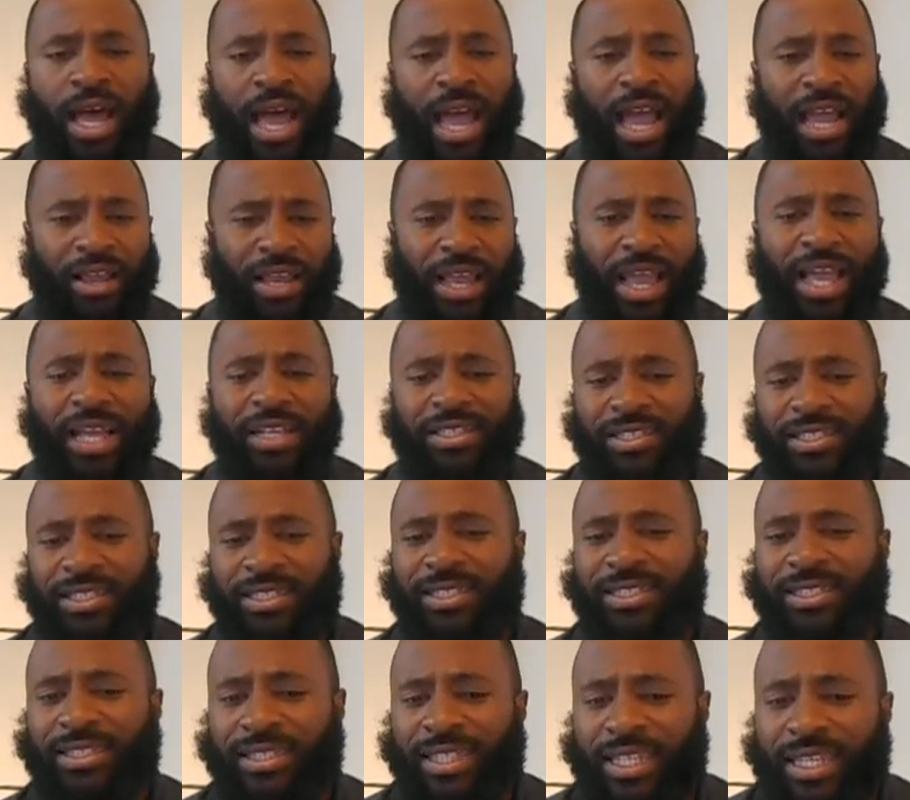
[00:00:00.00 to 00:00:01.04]
I actually
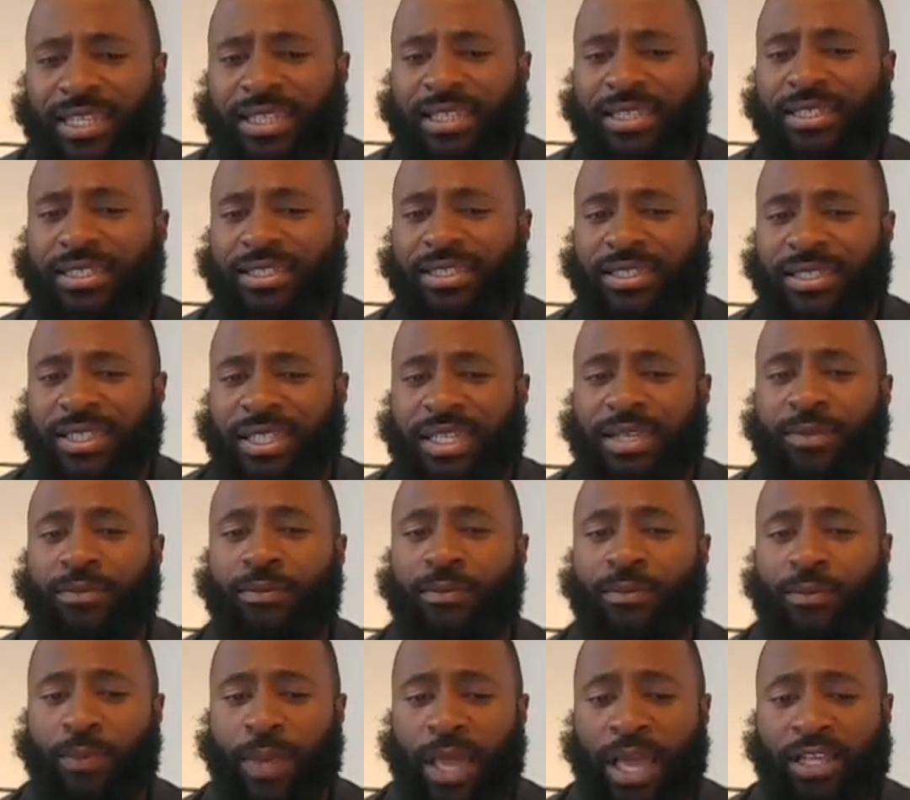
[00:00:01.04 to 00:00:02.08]
see this team
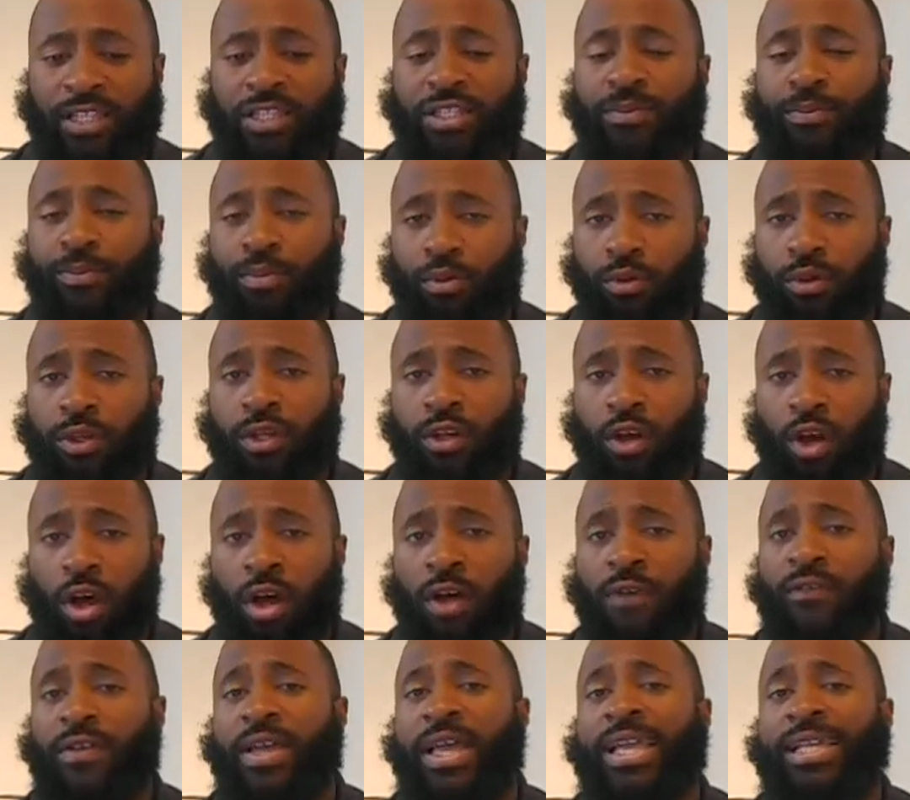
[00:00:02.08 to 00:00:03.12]
actually pulling
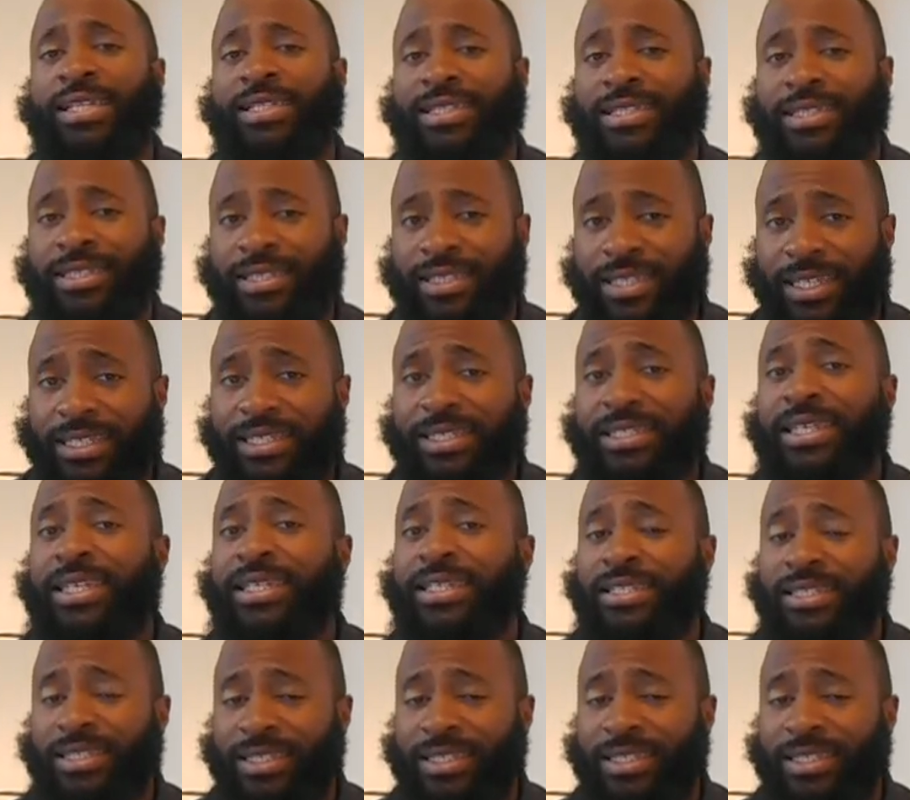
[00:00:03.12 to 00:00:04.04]
off a six and